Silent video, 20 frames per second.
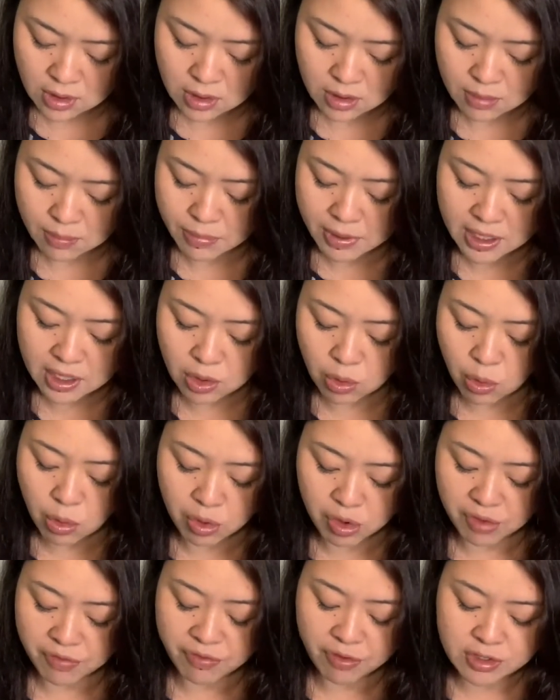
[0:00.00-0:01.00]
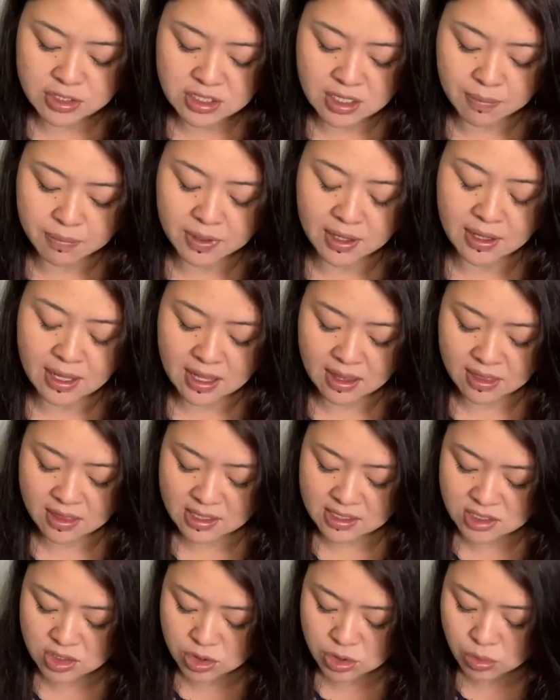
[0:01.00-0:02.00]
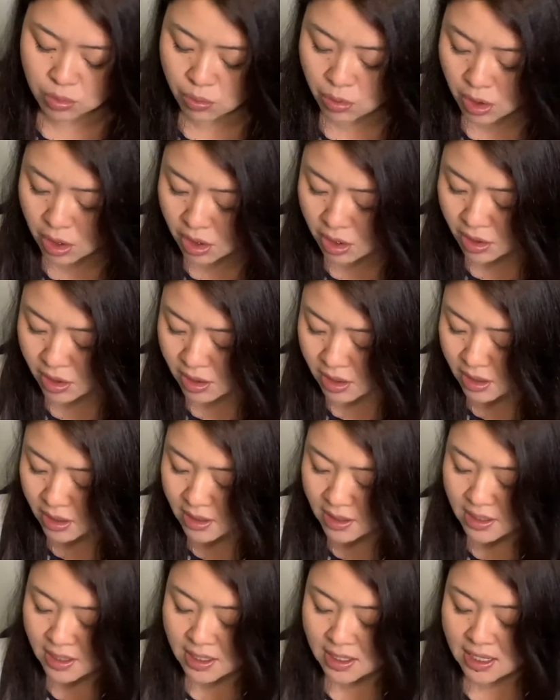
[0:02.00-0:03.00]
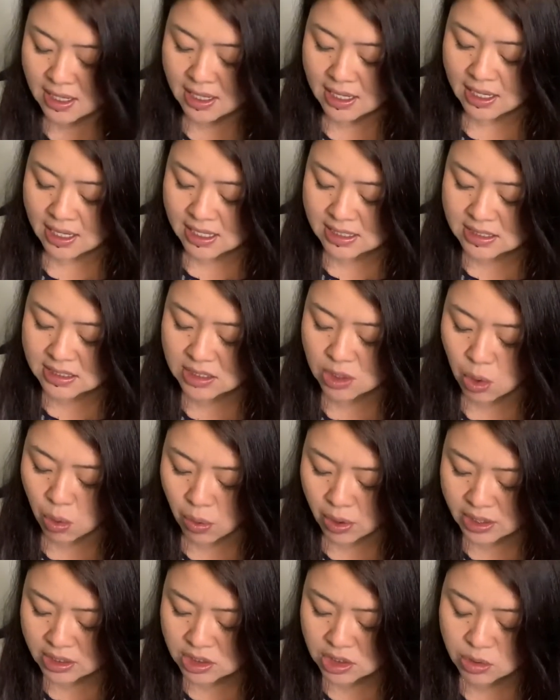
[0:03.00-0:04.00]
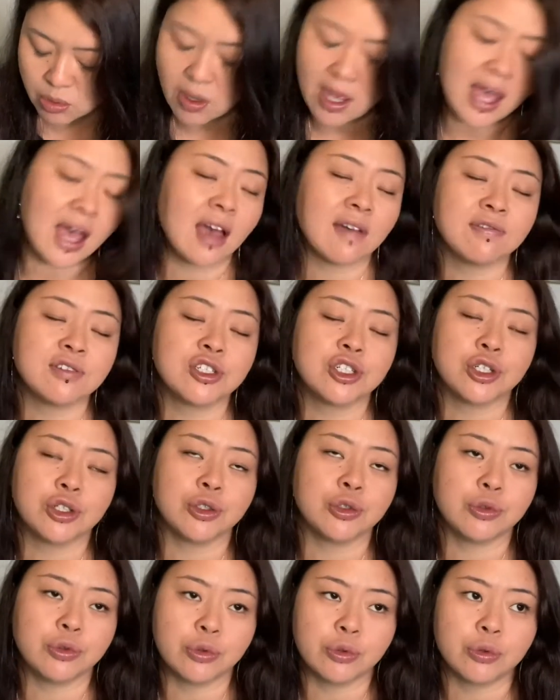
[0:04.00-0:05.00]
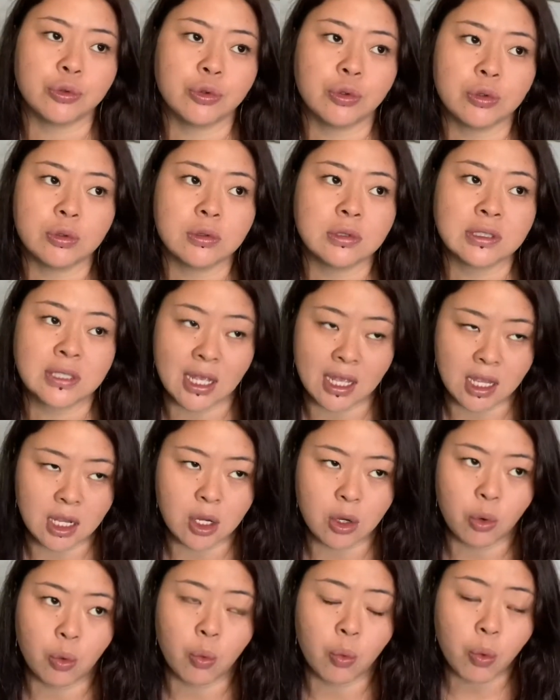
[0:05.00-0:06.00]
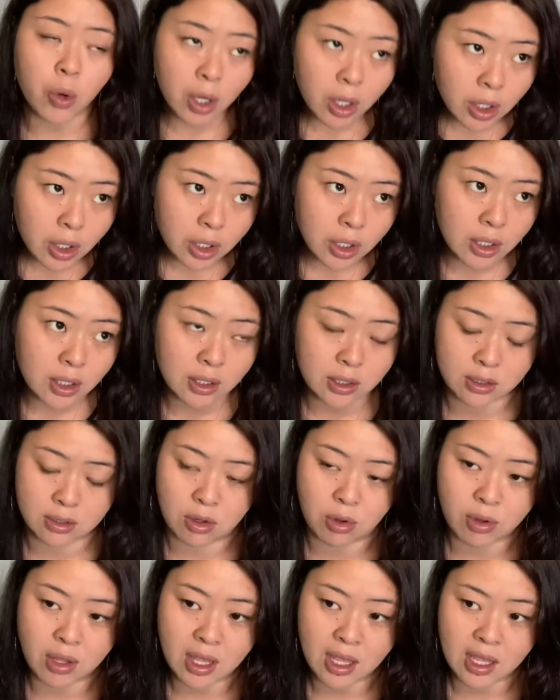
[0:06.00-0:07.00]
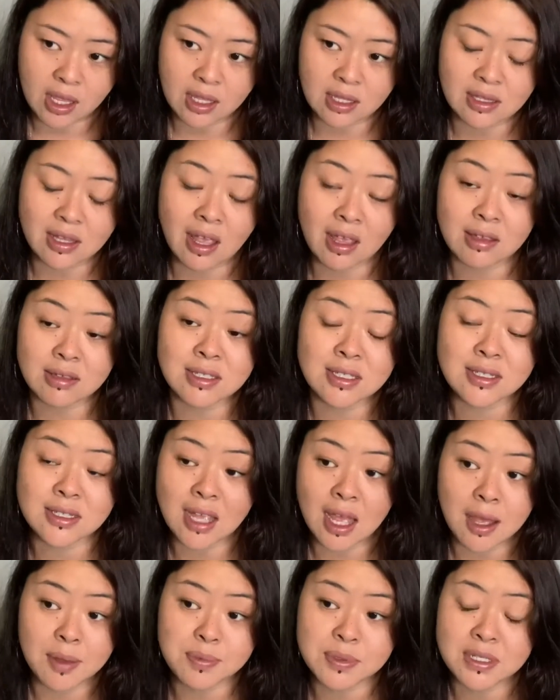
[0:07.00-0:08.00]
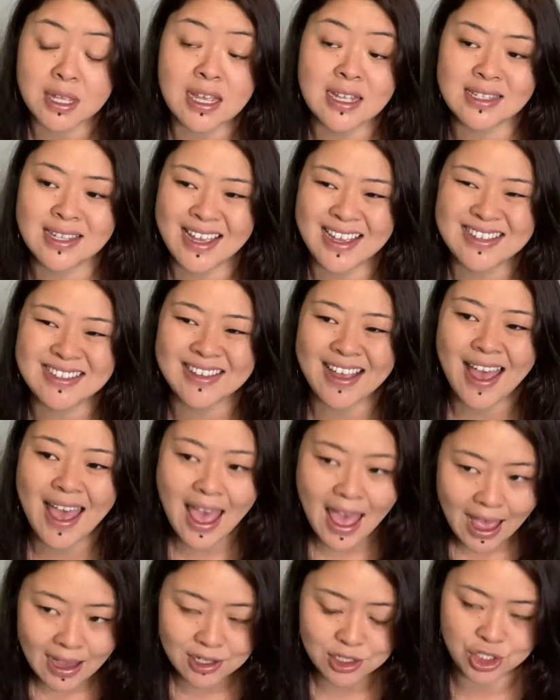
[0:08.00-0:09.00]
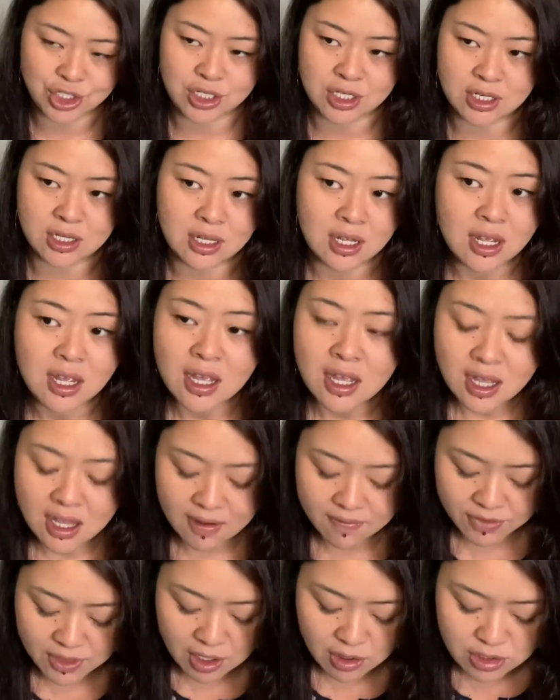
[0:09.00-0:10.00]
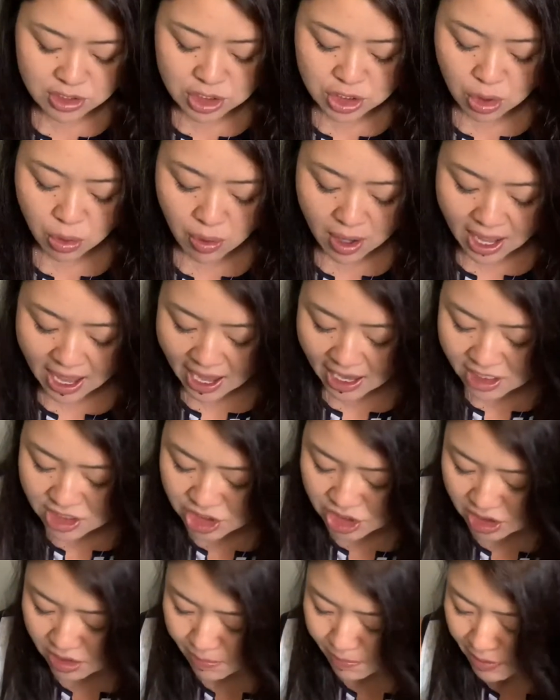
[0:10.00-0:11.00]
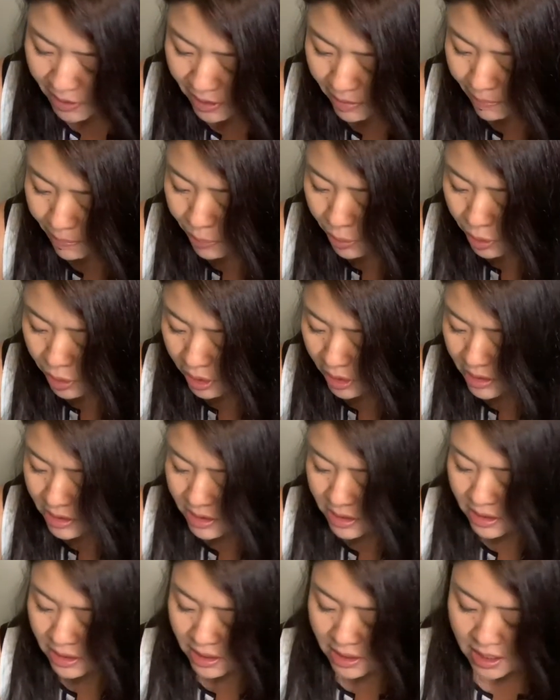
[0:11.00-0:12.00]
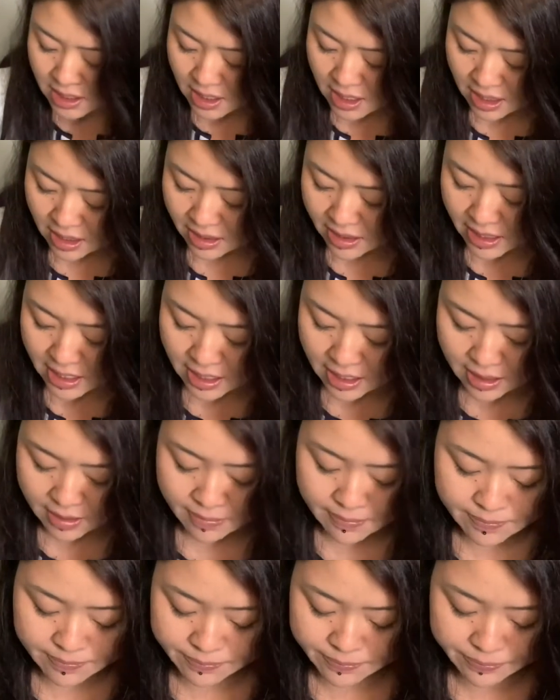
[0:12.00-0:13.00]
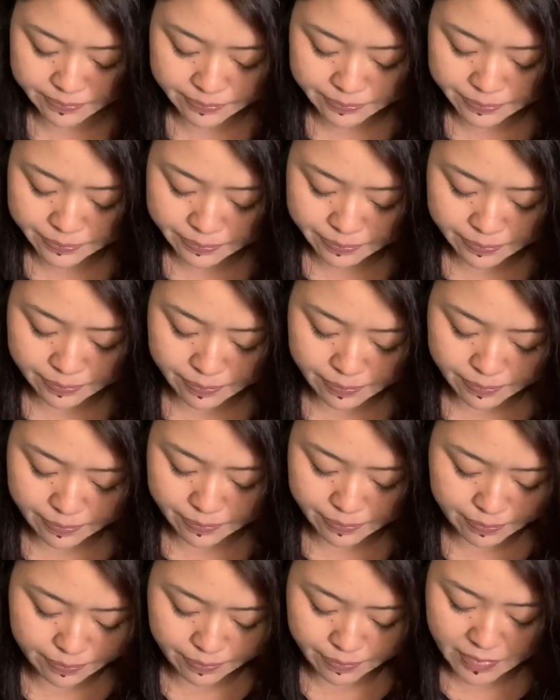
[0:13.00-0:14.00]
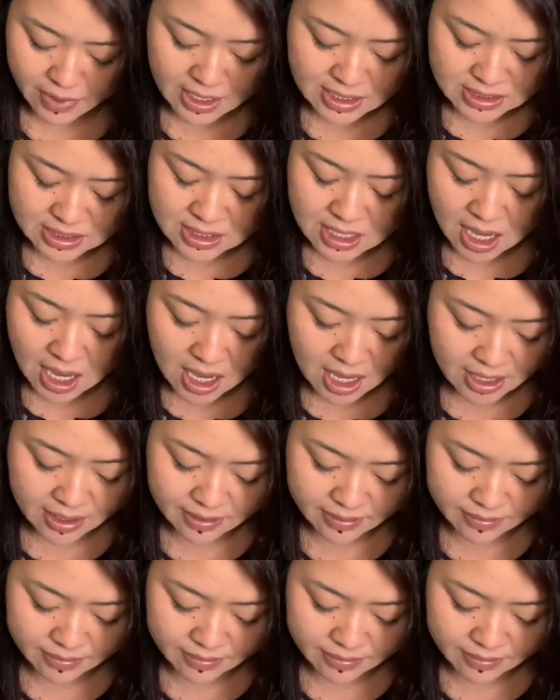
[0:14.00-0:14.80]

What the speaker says: But in order for something like this to work, it's going to have to take work, okay? It takes steps. It takes action. If there is no action being put, then it's not